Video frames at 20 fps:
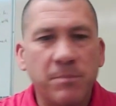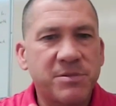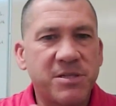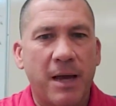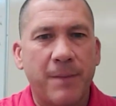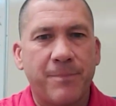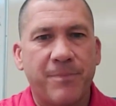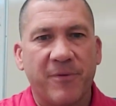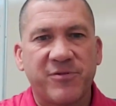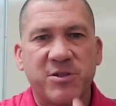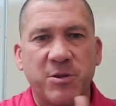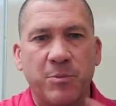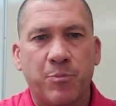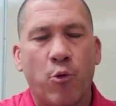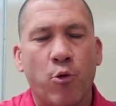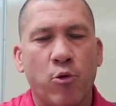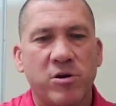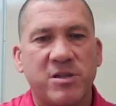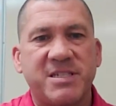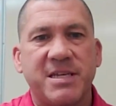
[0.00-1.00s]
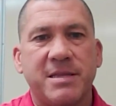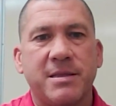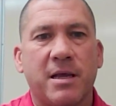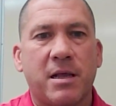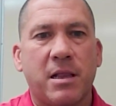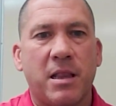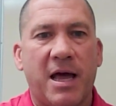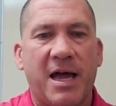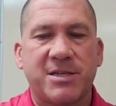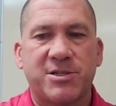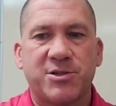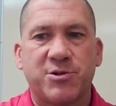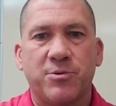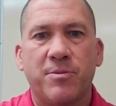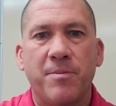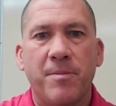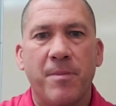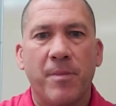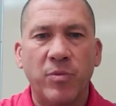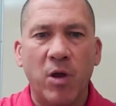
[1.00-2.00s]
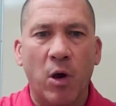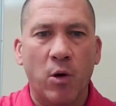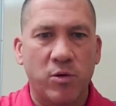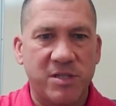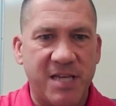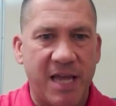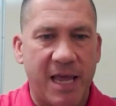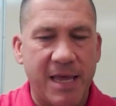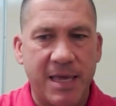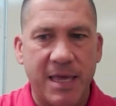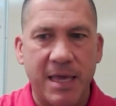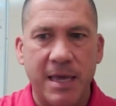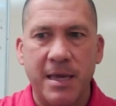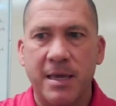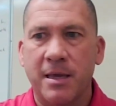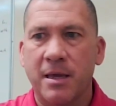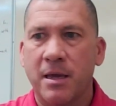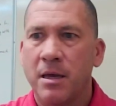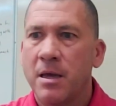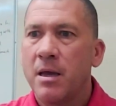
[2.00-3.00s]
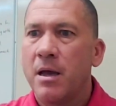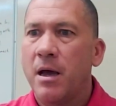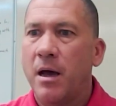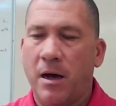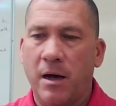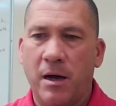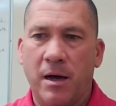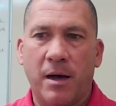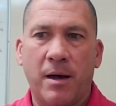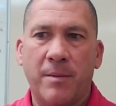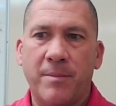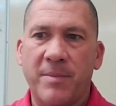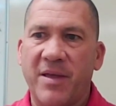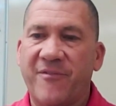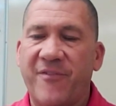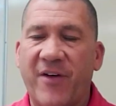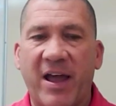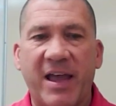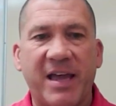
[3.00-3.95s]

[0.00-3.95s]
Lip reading: type of supports in the classroom, note taking, if I